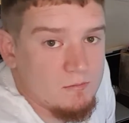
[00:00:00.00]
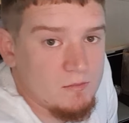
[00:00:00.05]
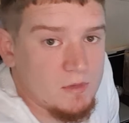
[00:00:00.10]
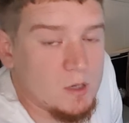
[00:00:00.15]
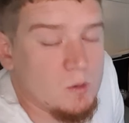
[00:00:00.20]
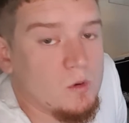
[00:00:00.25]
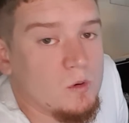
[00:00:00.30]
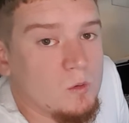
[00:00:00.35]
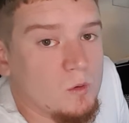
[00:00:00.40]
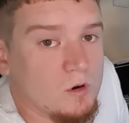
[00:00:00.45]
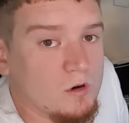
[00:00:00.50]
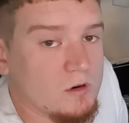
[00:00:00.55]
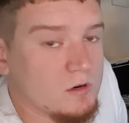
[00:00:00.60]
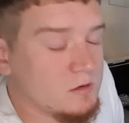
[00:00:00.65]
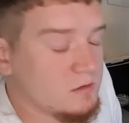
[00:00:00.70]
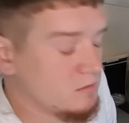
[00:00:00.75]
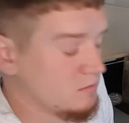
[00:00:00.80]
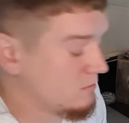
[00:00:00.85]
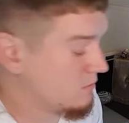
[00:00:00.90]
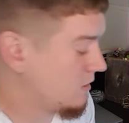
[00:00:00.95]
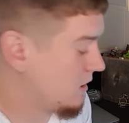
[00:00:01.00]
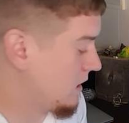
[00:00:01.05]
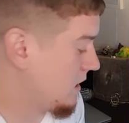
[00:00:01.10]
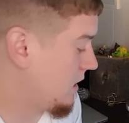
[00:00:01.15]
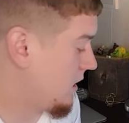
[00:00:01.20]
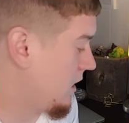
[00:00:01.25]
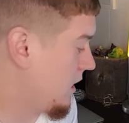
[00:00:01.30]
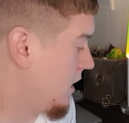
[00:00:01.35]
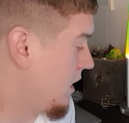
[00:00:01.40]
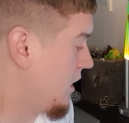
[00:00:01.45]
It will work
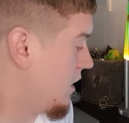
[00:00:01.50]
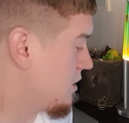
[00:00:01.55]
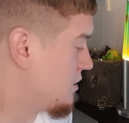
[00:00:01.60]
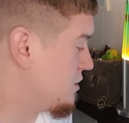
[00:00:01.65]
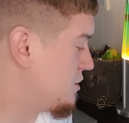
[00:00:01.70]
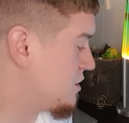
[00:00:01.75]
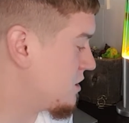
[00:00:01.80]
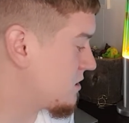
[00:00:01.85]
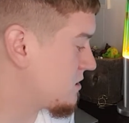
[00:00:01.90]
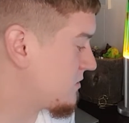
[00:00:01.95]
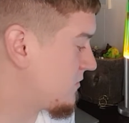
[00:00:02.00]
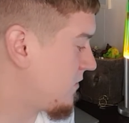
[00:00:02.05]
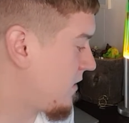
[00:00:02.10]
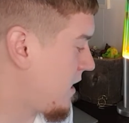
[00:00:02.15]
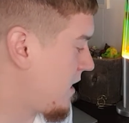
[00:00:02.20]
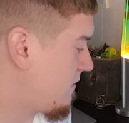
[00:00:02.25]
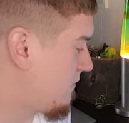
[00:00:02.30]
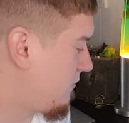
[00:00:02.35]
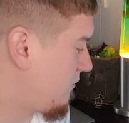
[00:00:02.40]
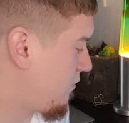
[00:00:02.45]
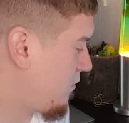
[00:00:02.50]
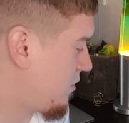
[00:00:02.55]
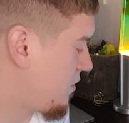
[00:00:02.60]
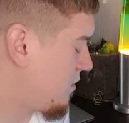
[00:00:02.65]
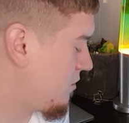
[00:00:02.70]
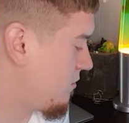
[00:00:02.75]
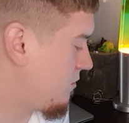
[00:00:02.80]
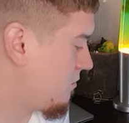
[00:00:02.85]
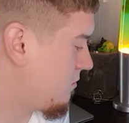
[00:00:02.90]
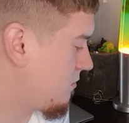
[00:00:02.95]
just fine for
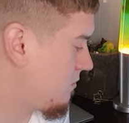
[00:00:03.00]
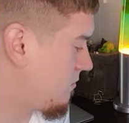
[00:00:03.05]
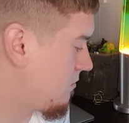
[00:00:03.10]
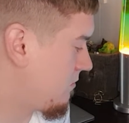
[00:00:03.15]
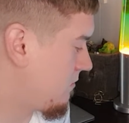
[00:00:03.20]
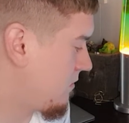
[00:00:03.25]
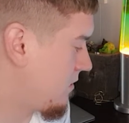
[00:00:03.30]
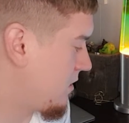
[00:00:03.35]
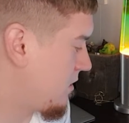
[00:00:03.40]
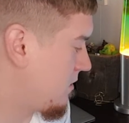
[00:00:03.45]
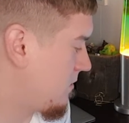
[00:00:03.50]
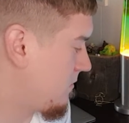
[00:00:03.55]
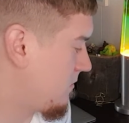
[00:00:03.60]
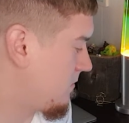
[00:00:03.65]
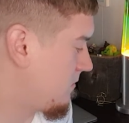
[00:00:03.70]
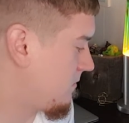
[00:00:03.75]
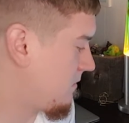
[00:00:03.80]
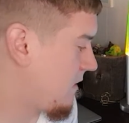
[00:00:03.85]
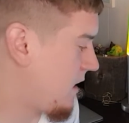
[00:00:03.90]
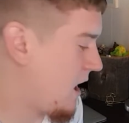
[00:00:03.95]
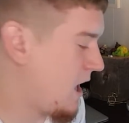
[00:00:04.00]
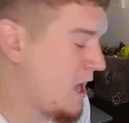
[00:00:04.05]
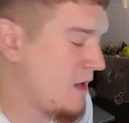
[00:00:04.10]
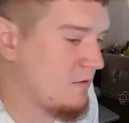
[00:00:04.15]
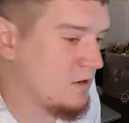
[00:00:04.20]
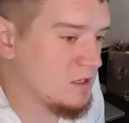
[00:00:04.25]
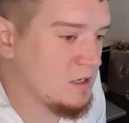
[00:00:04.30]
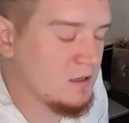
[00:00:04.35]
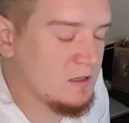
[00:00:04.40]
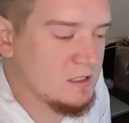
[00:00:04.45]
you. I
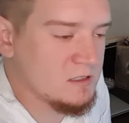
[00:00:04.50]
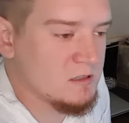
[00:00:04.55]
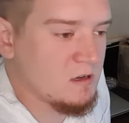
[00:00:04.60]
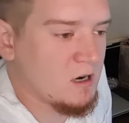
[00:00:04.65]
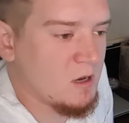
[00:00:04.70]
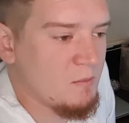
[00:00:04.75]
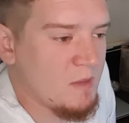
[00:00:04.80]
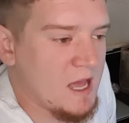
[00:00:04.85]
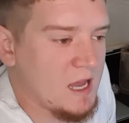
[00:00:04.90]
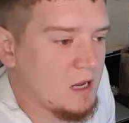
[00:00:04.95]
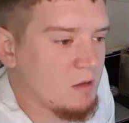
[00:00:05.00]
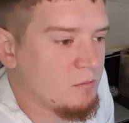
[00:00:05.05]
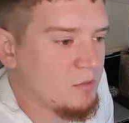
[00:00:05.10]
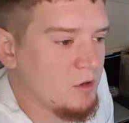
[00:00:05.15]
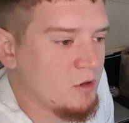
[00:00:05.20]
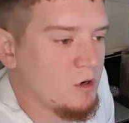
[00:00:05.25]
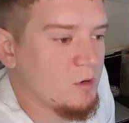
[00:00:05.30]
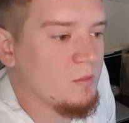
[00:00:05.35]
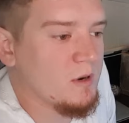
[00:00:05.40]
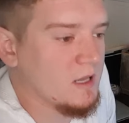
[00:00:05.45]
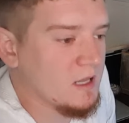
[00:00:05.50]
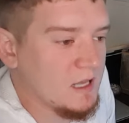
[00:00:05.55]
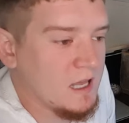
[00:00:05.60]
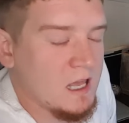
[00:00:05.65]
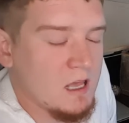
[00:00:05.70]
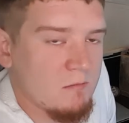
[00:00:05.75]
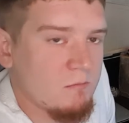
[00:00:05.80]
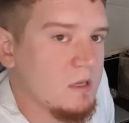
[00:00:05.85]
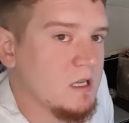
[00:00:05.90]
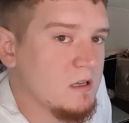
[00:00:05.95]
haven't done this on a Mac computer, but it
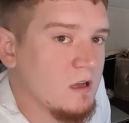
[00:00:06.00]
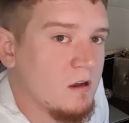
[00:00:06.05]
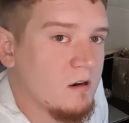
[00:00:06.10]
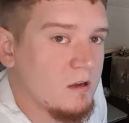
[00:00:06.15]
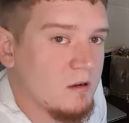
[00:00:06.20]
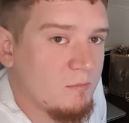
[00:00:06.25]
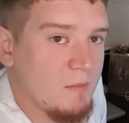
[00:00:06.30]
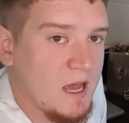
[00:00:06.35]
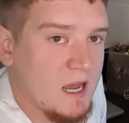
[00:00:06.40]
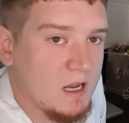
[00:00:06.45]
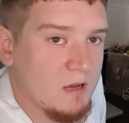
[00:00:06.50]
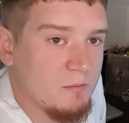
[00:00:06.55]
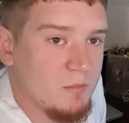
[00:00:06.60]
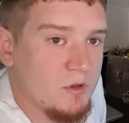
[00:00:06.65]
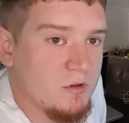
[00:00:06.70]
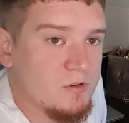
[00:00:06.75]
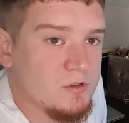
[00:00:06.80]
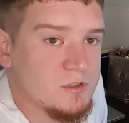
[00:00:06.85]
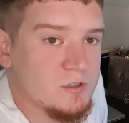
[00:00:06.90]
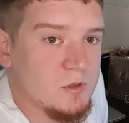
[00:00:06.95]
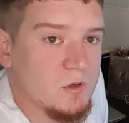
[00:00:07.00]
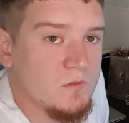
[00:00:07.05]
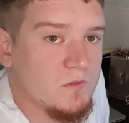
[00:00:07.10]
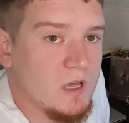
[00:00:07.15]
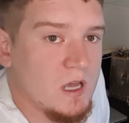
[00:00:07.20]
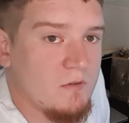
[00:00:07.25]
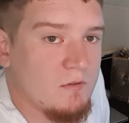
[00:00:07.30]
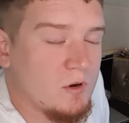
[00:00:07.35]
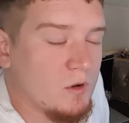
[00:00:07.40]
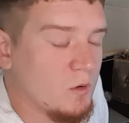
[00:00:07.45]
can be done on Mac computers too if you
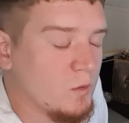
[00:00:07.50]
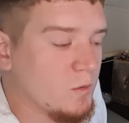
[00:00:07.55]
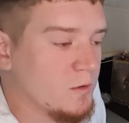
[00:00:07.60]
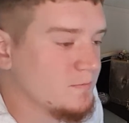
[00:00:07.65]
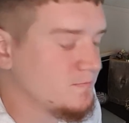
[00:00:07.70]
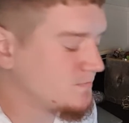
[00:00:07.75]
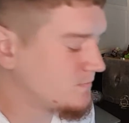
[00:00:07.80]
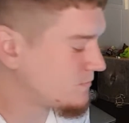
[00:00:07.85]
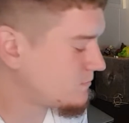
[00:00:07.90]
have an old one.